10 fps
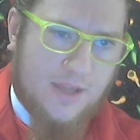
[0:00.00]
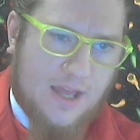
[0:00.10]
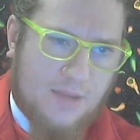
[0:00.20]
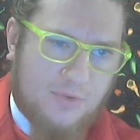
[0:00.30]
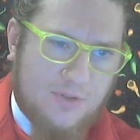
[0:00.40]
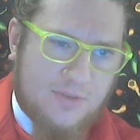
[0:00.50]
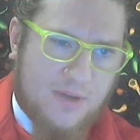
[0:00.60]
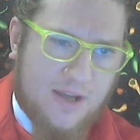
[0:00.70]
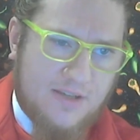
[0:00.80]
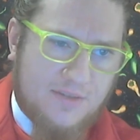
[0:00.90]
Apple
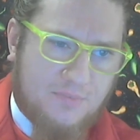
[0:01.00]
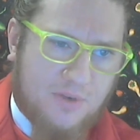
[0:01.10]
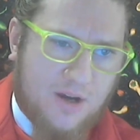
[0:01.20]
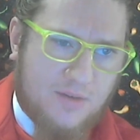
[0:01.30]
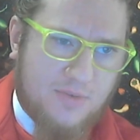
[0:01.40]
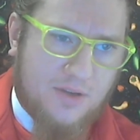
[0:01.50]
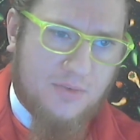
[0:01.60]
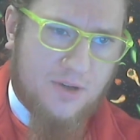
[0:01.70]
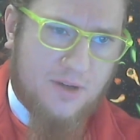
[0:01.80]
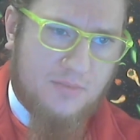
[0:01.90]
spice barbecue
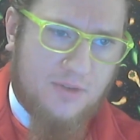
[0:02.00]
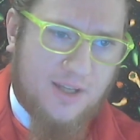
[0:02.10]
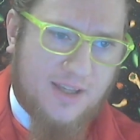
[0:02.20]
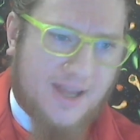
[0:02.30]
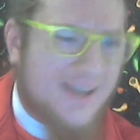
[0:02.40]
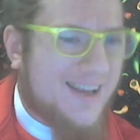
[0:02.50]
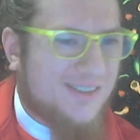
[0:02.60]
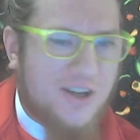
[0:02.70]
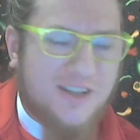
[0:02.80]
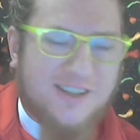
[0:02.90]
rub. Look at that.
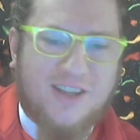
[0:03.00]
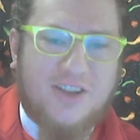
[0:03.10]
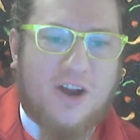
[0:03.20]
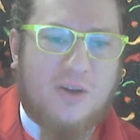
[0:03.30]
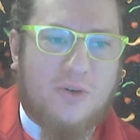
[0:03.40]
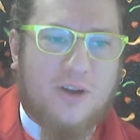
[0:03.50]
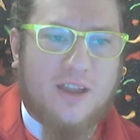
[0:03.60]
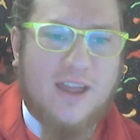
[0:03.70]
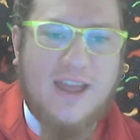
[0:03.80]
Again, look at the, the artwork.